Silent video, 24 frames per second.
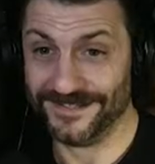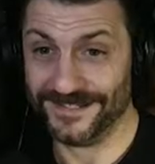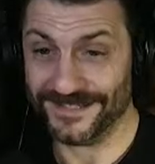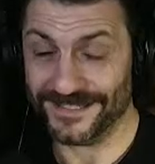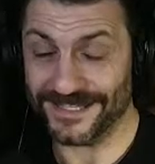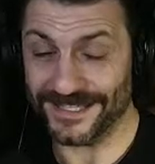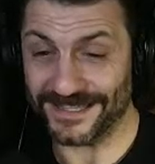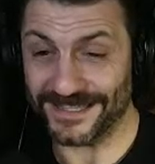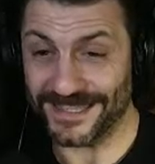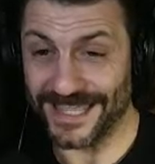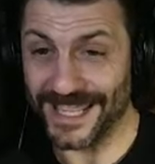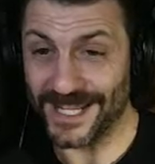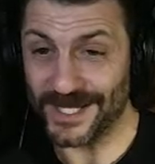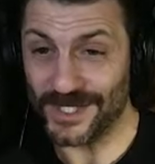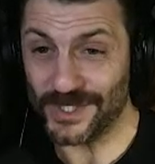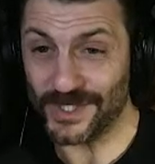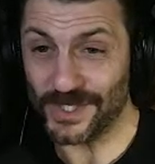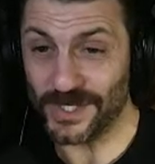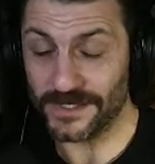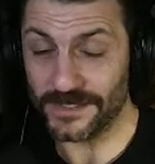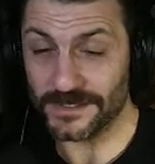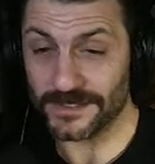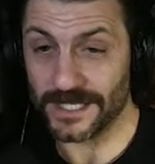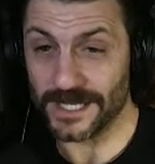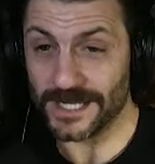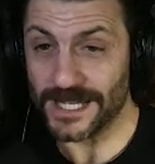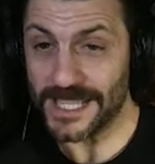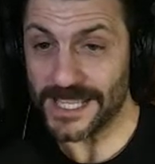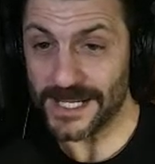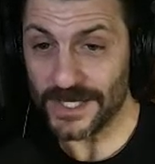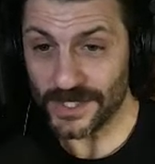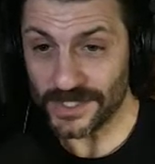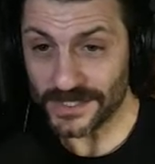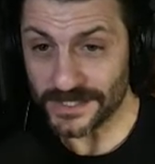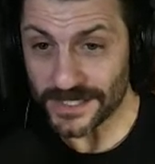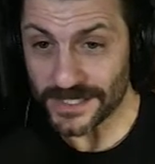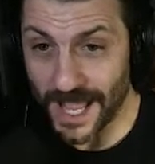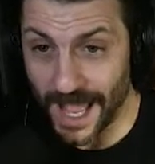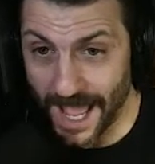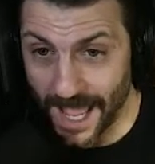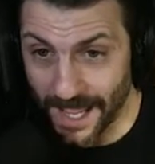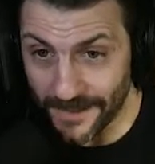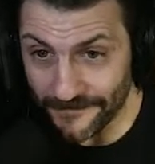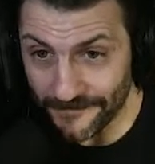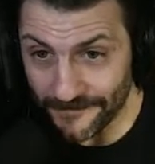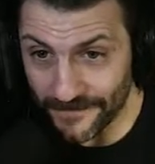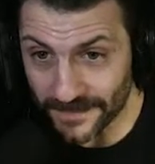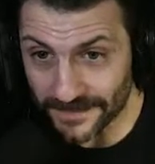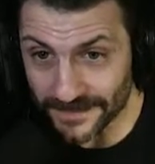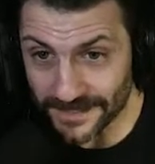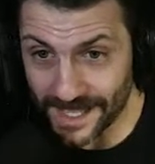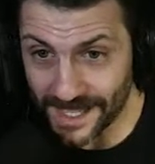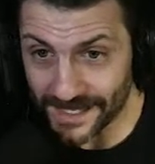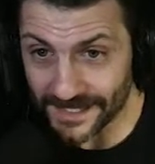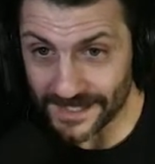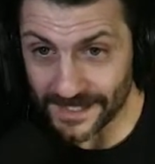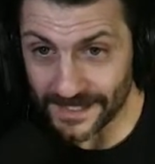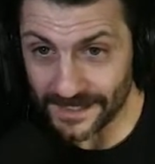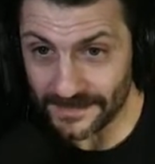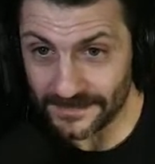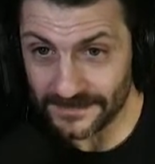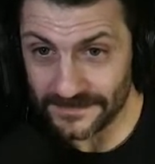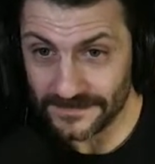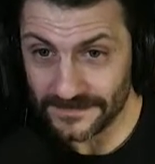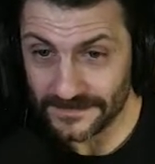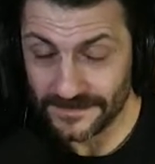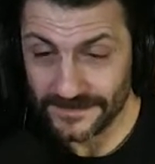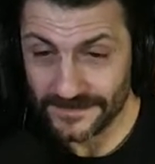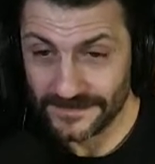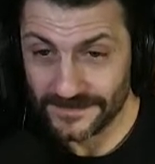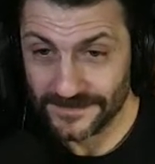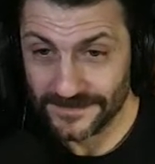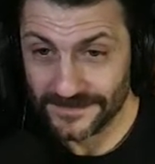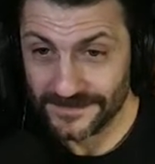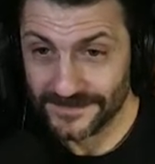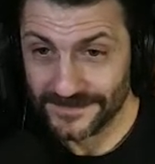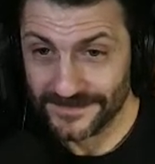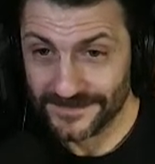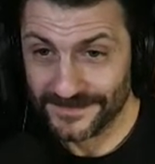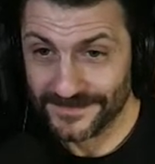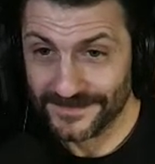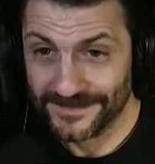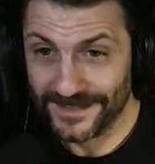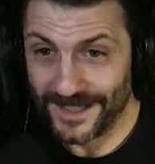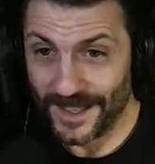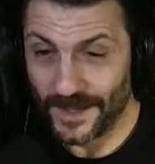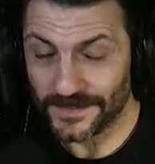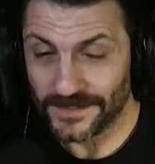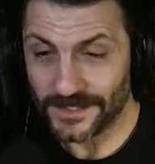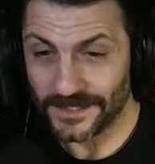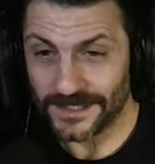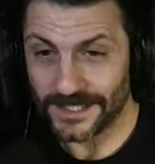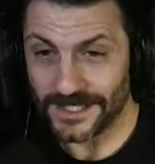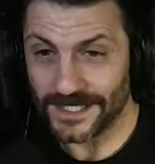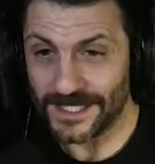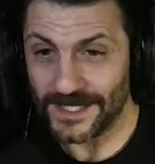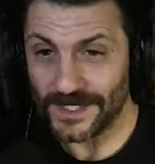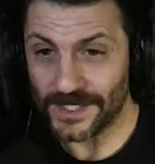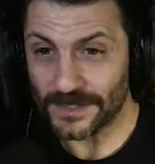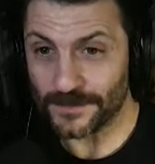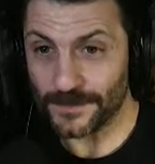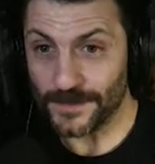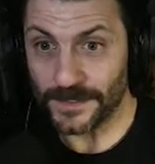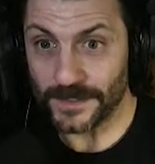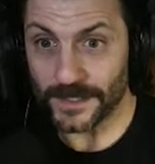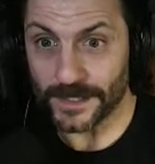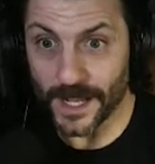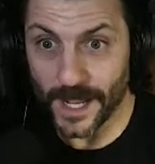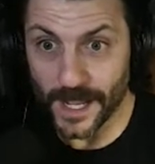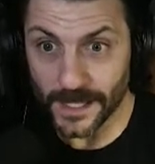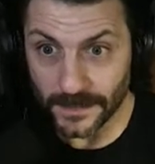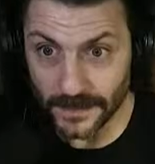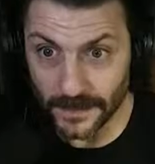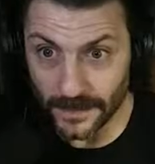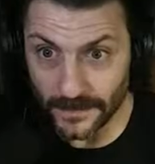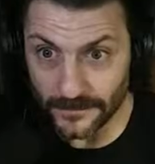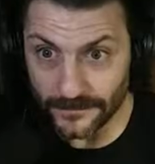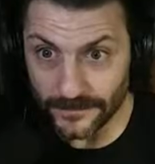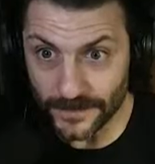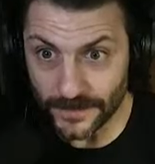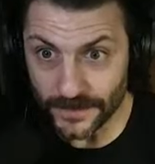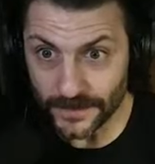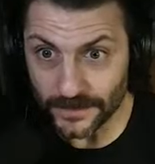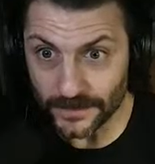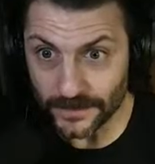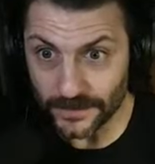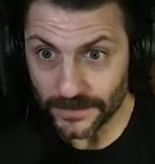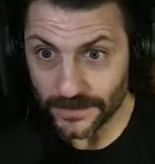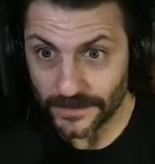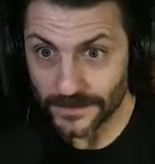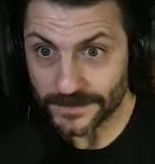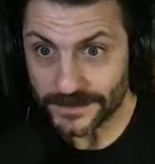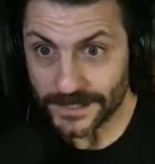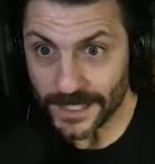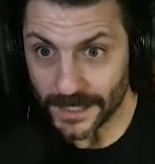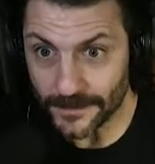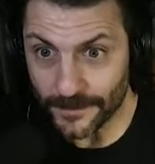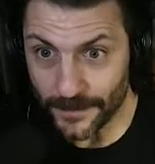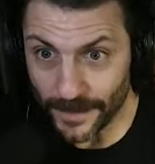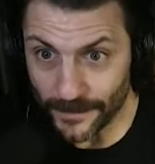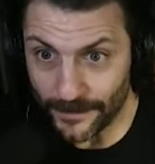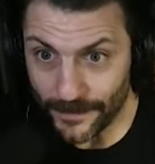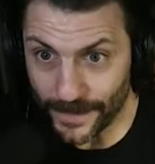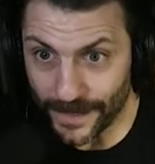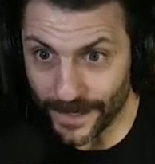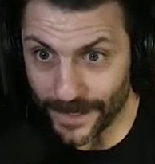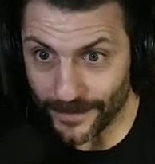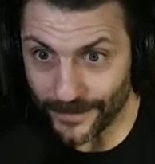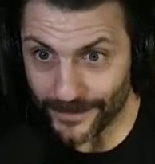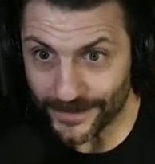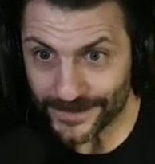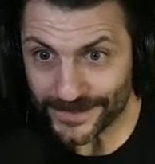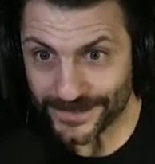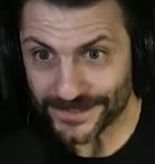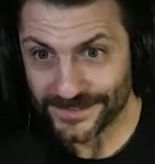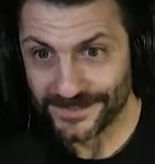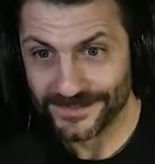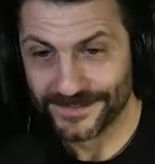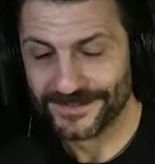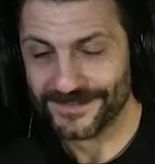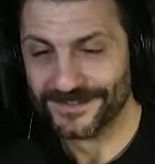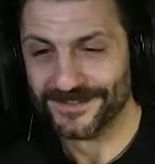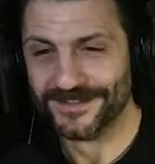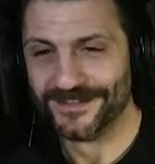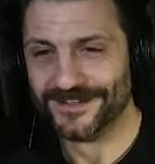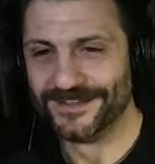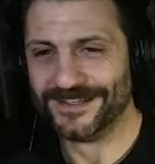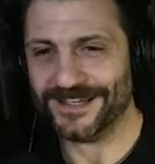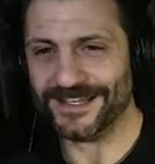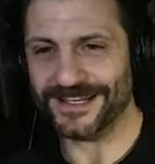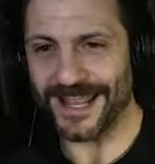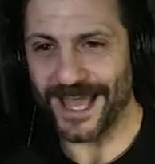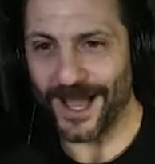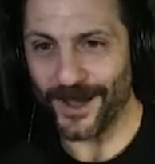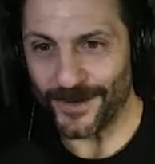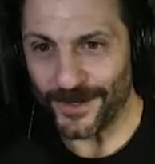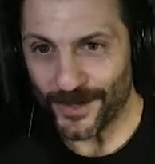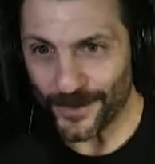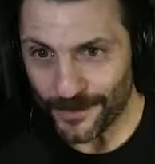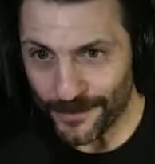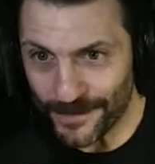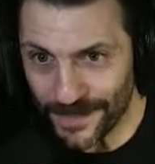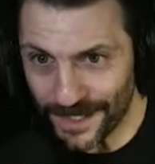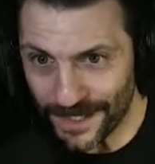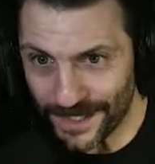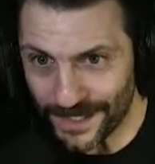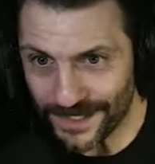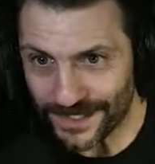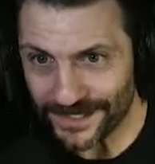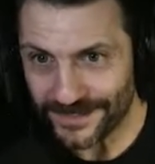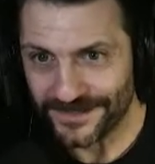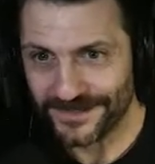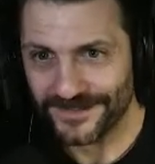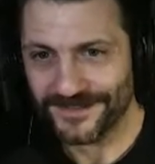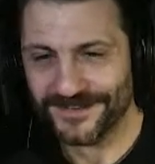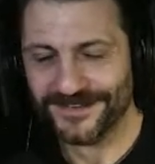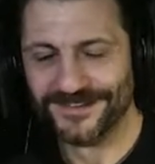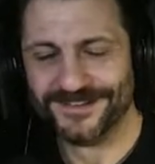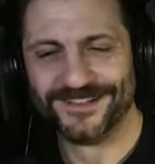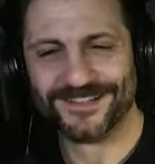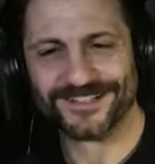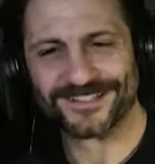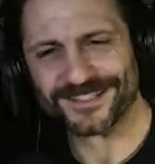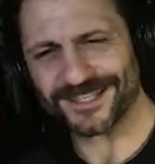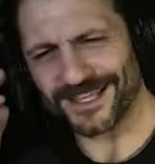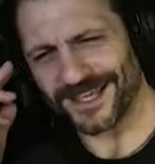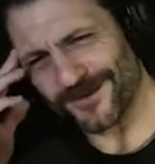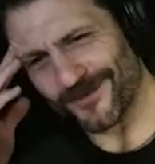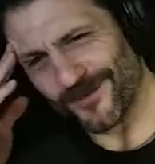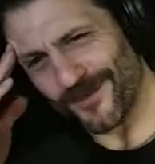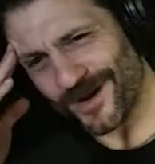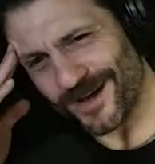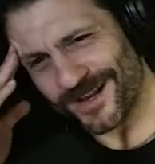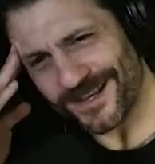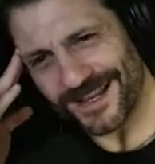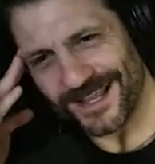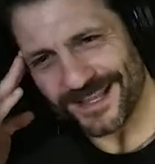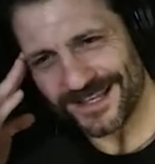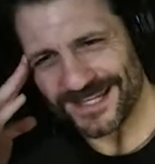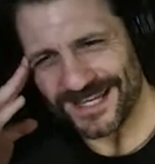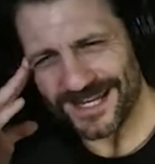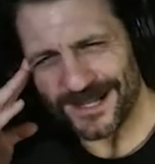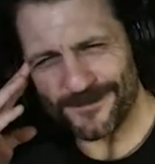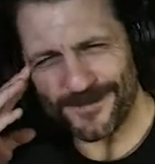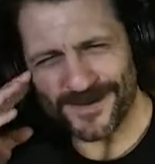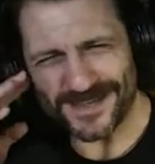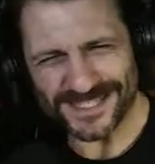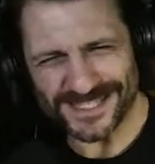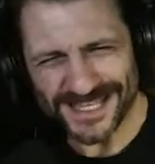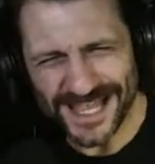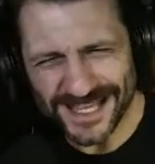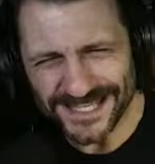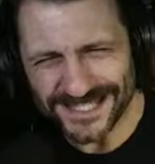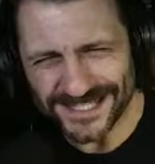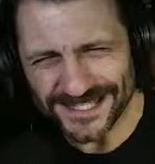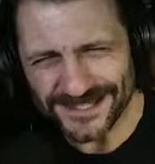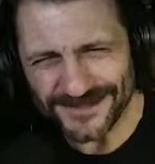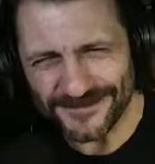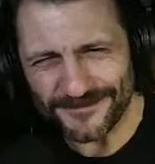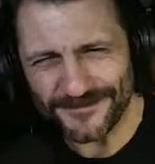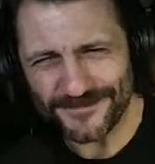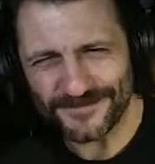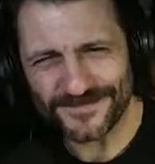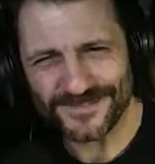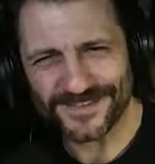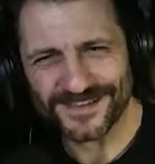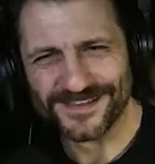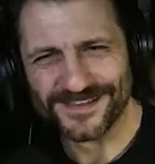Did he just eye fuck that kid? I was like, did he just be like, I love you, take my powers, and now you're me? It's like, what? Did he possess him?